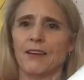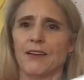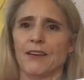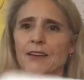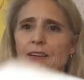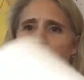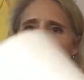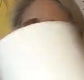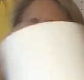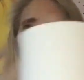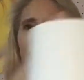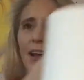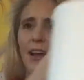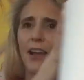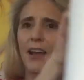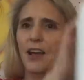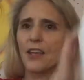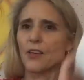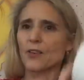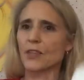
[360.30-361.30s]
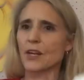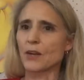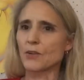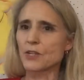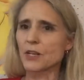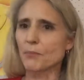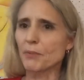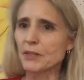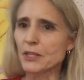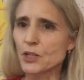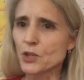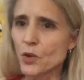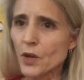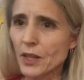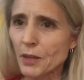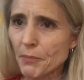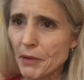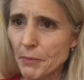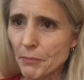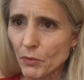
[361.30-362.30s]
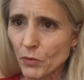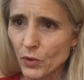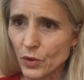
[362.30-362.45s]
Yeah, you thought I was going to bring the toilet paper roll,